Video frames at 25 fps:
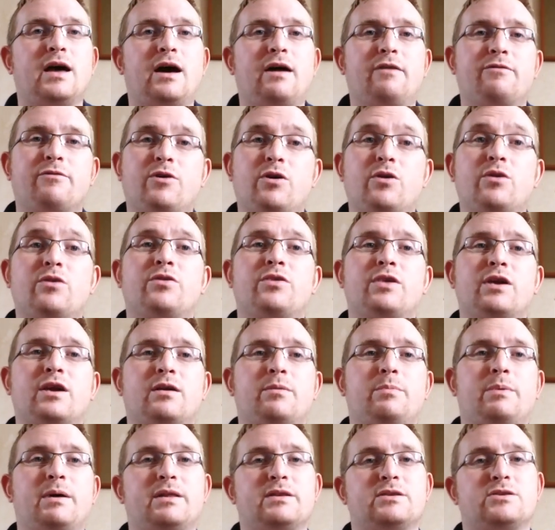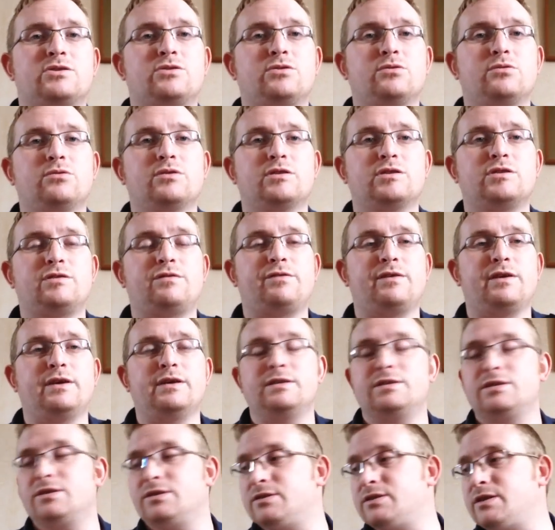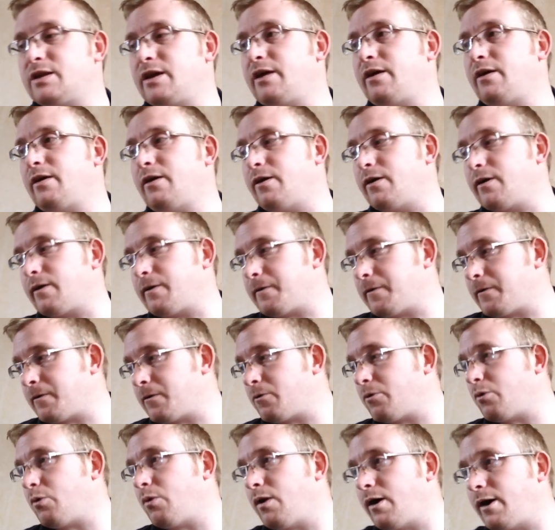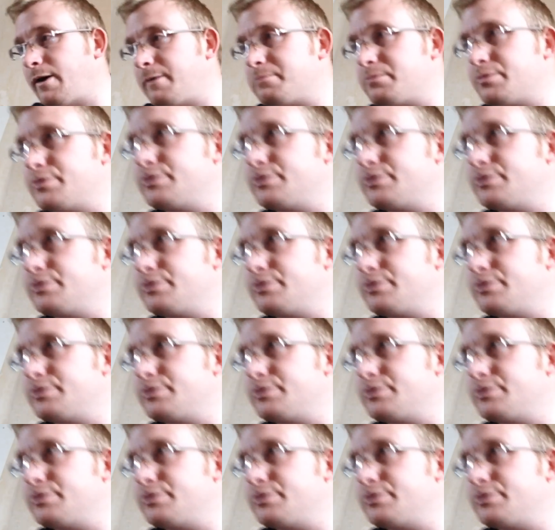I've got to think about the storage fees, because they are quite